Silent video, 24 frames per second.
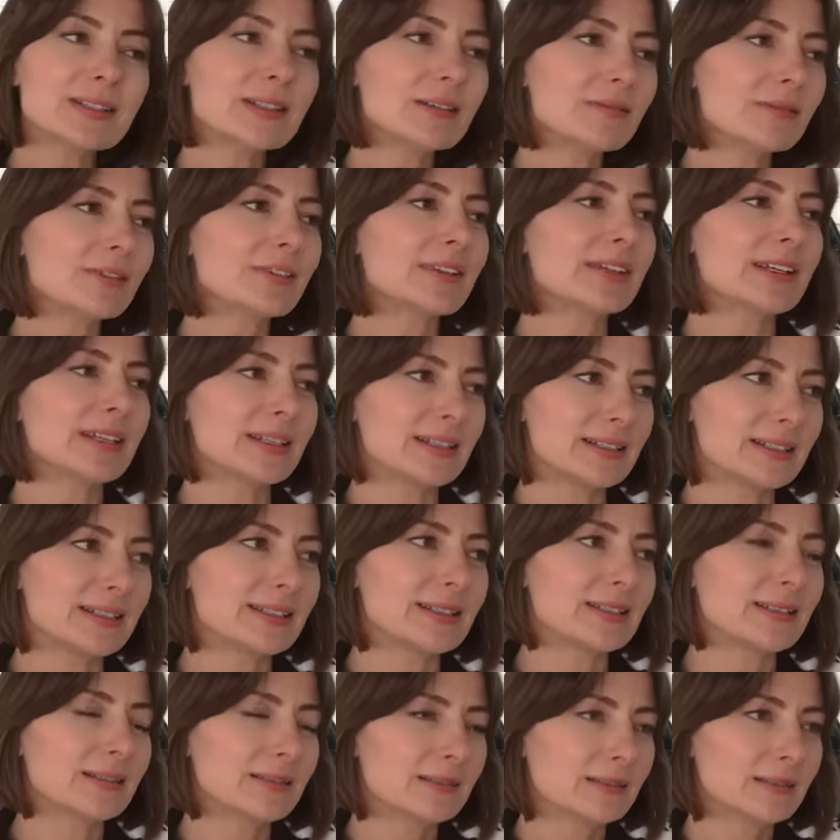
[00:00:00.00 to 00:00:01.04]
several
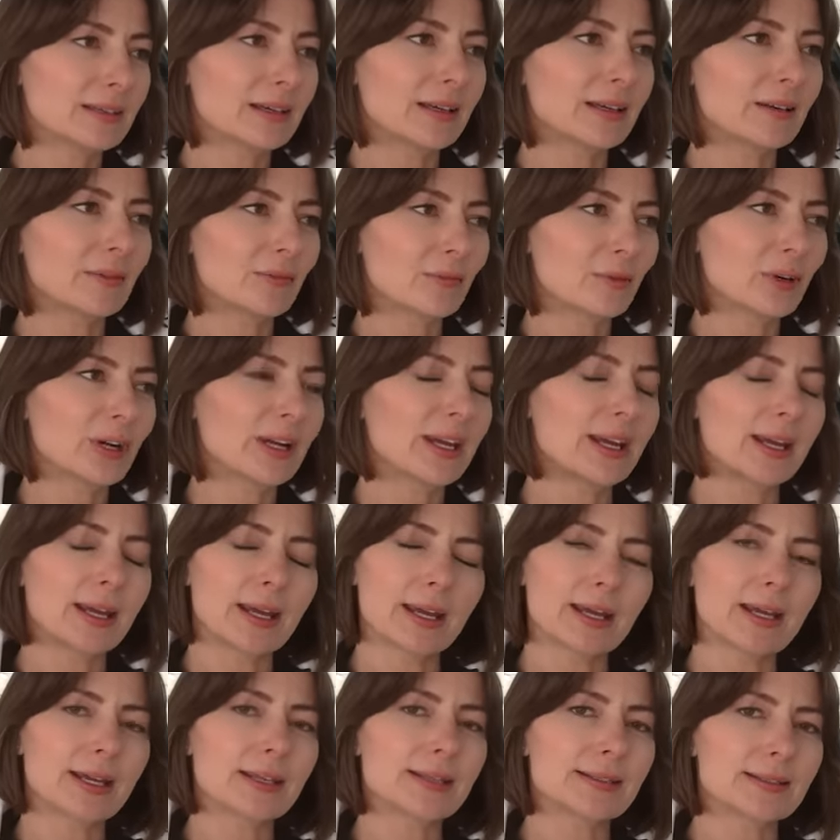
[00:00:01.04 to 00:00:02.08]
things kind of working
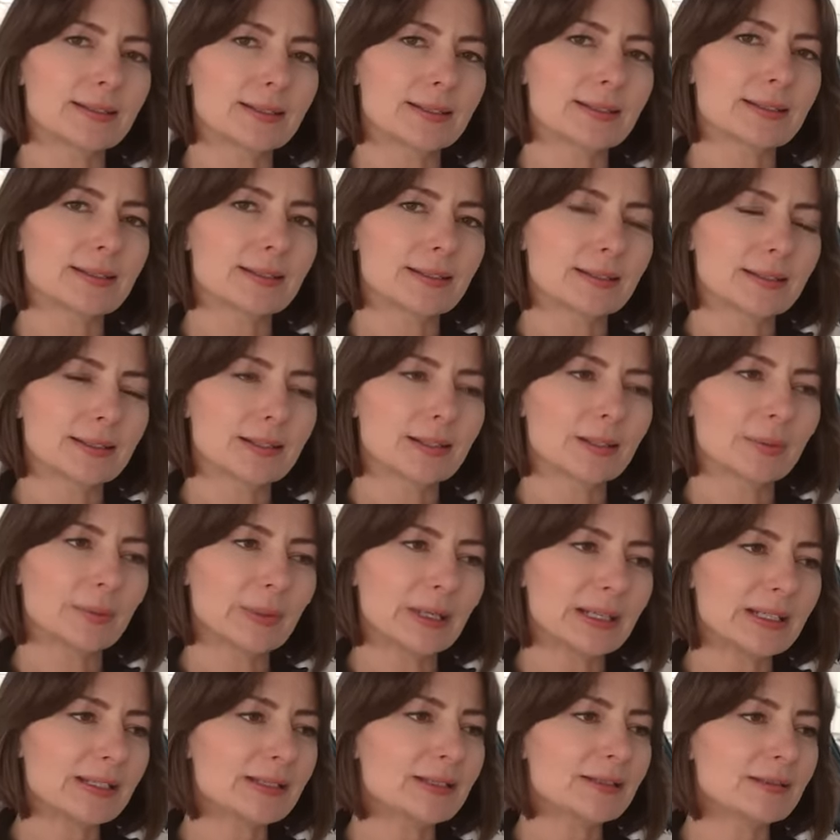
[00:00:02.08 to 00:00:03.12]
against us a little
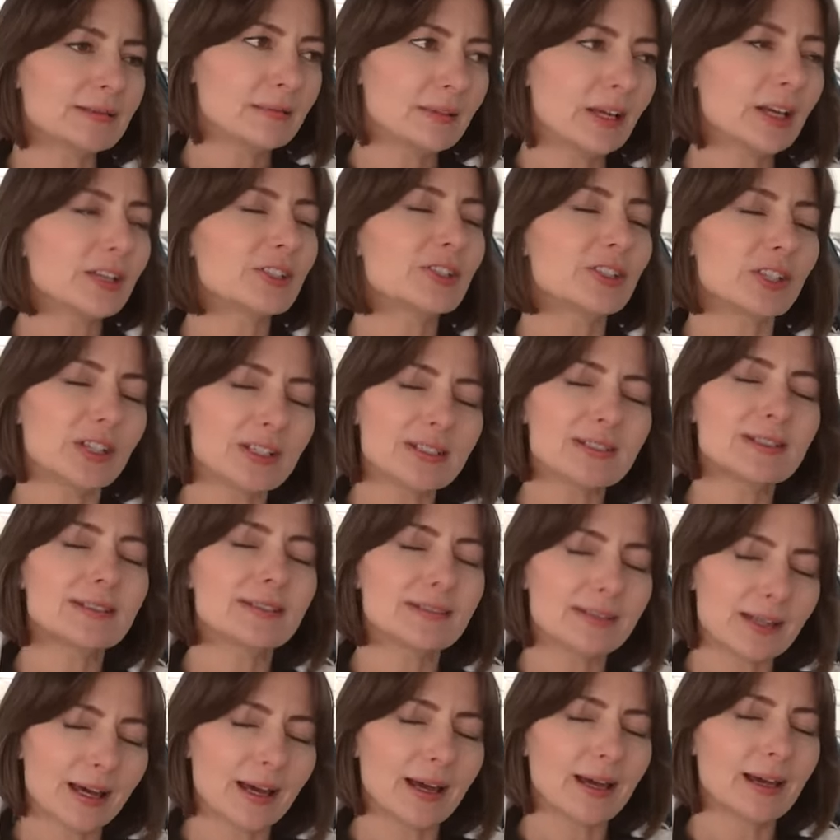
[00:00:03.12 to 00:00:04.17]
bit, not just
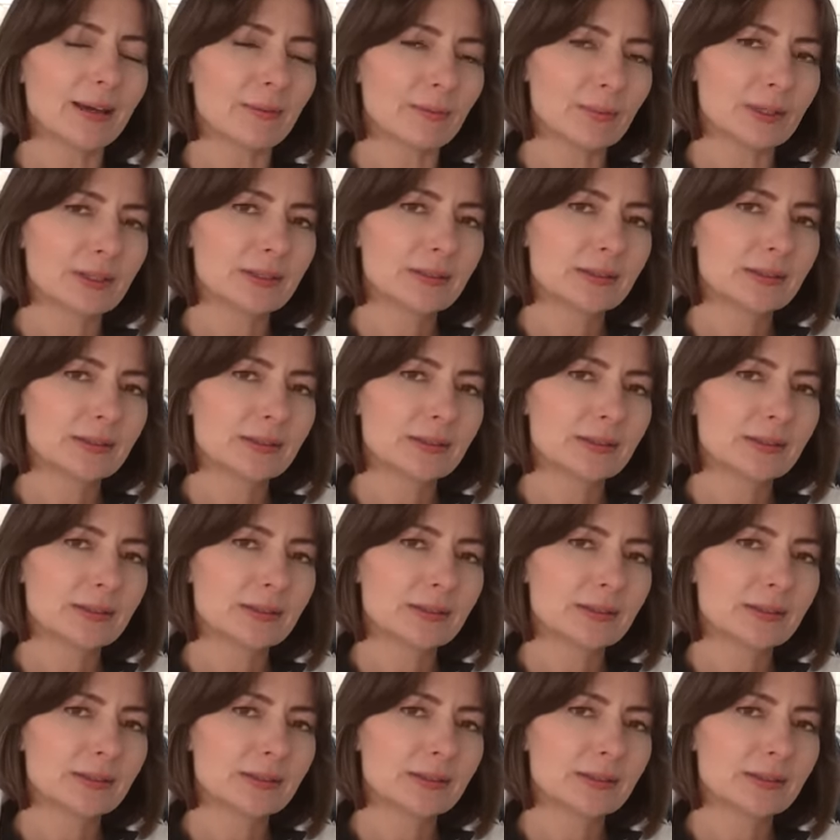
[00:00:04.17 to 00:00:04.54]
time.